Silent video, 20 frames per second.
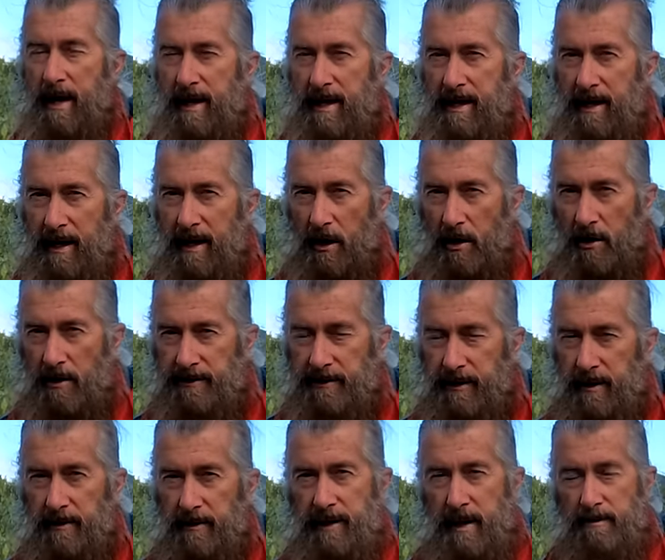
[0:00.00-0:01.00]
a uh,
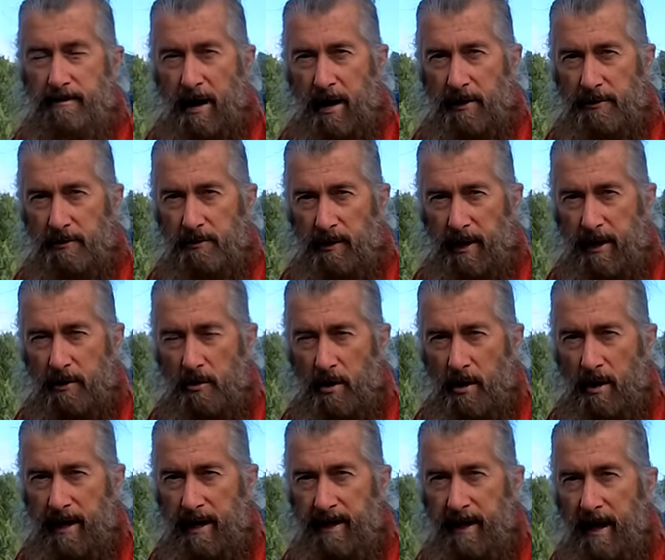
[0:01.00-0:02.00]
Honda. They're both really
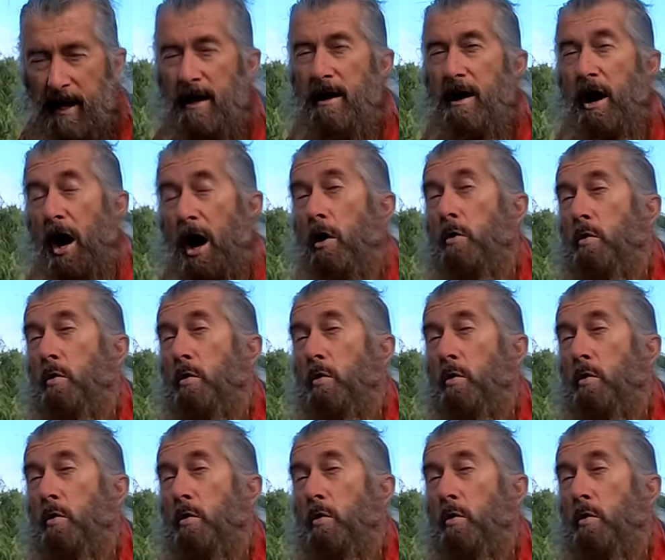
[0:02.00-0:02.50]
quiet. I